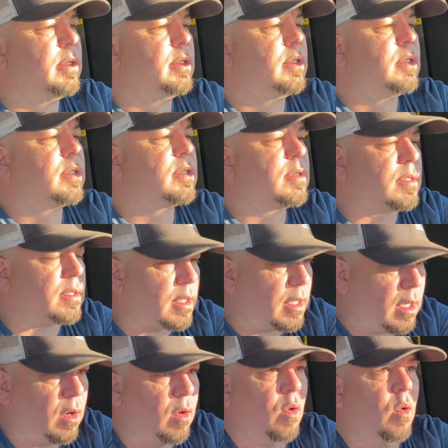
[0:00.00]

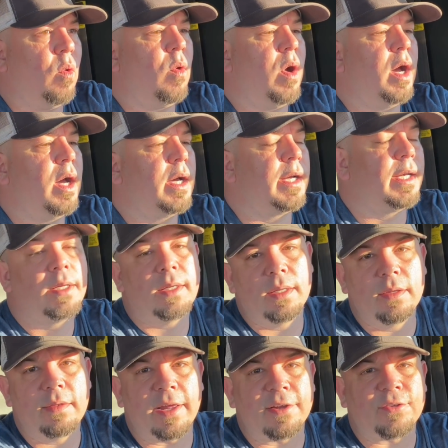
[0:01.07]
So
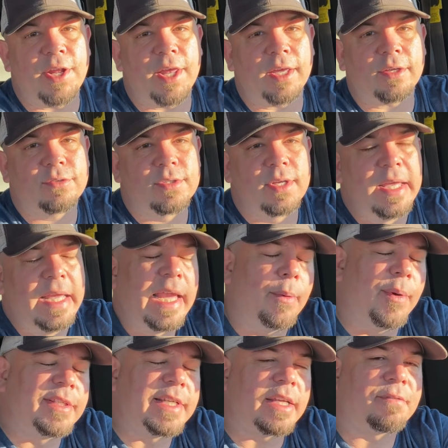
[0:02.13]
that's next.
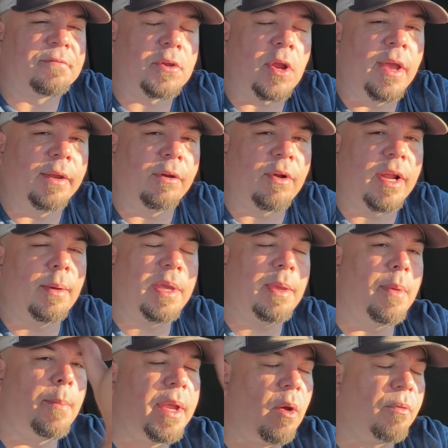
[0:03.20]
Anyways, guys, if you're hanging around,
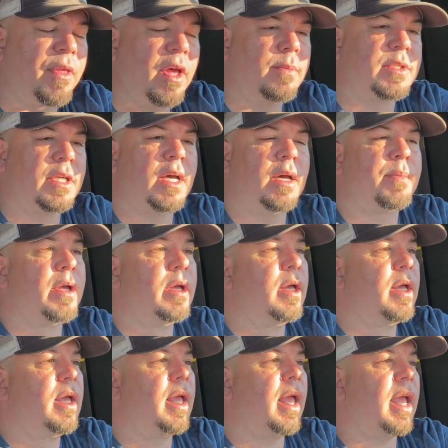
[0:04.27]
give me a big old thumbs up
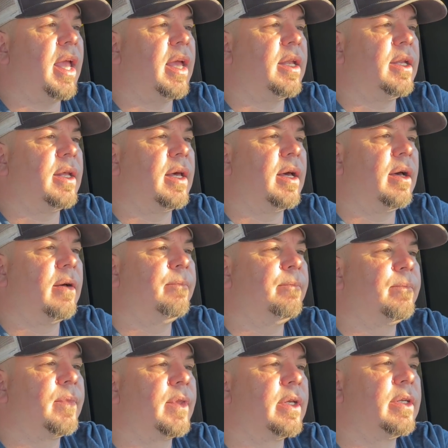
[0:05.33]
and
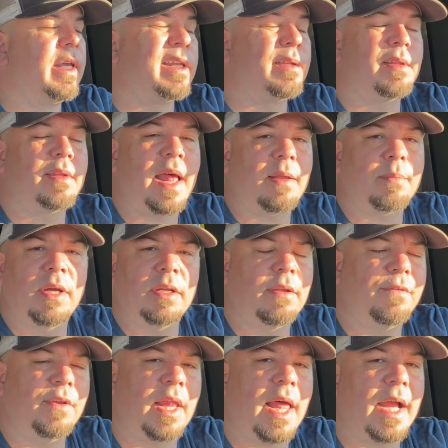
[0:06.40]
hit the like button
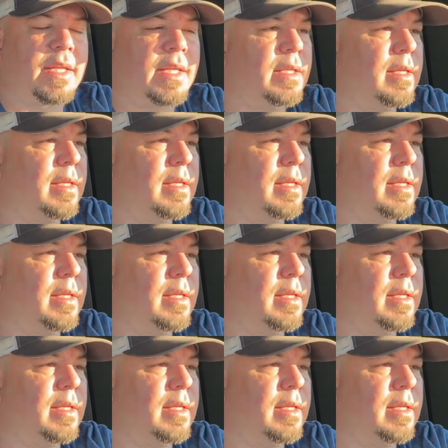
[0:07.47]
if you liked it.